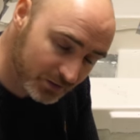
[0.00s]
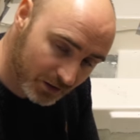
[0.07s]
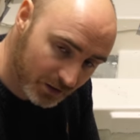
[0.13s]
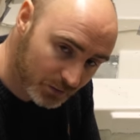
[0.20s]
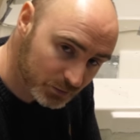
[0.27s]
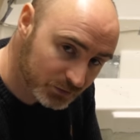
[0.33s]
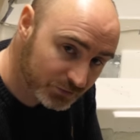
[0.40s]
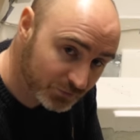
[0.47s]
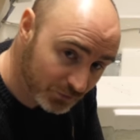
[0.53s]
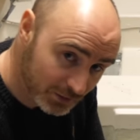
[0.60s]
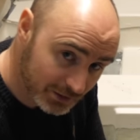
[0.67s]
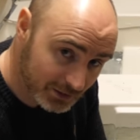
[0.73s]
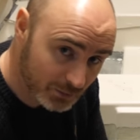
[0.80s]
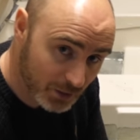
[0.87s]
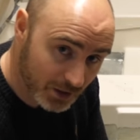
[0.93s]
that I was
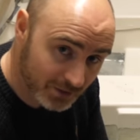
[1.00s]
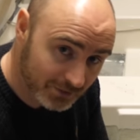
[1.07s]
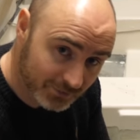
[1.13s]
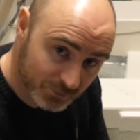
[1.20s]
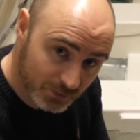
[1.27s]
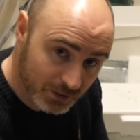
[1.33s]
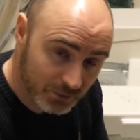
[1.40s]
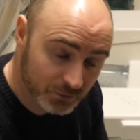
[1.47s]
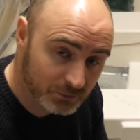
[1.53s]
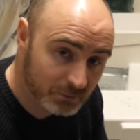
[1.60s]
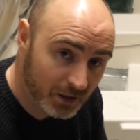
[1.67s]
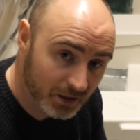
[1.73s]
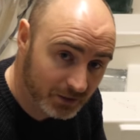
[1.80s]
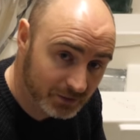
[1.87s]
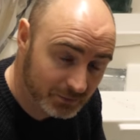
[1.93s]
fully aware of when I was
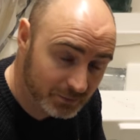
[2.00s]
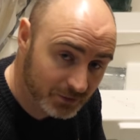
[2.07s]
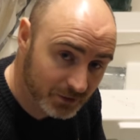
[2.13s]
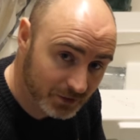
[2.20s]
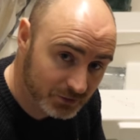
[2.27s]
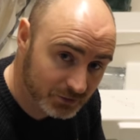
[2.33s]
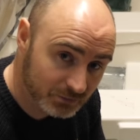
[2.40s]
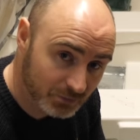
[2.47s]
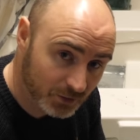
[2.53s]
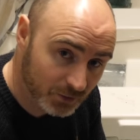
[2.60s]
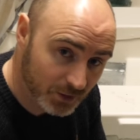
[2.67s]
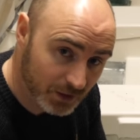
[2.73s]
buying a production boat,